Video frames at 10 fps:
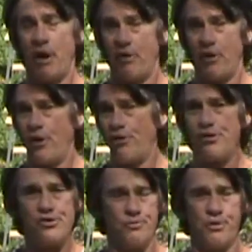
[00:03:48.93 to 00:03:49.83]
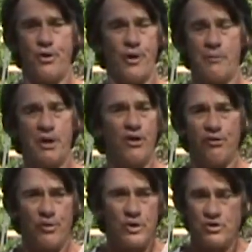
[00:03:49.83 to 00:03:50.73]
Mother Earth in your program. In
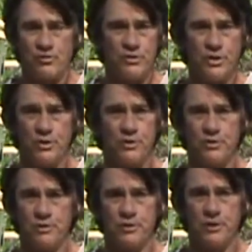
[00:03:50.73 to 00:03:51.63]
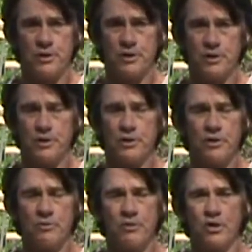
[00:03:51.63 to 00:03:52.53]
other words, you know,
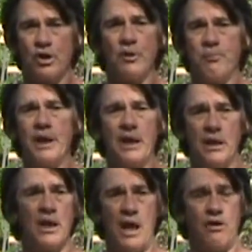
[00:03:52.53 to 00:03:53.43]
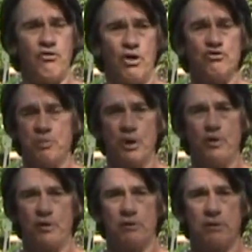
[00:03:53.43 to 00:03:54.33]
look at being a gross
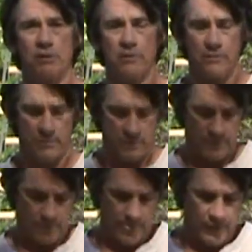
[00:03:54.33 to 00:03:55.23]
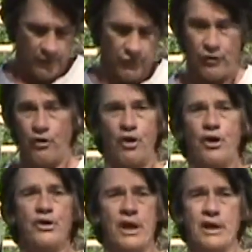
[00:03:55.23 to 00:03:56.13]
polluter. There
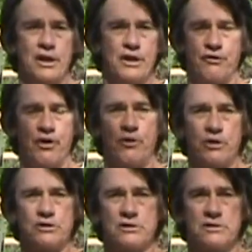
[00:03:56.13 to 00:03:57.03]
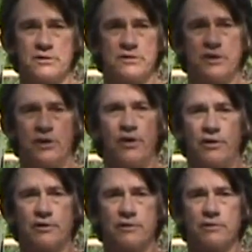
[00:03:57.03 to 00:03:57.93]
are daylily growers that
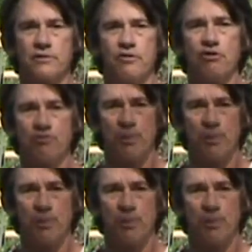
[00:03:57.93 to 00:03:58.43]
are gross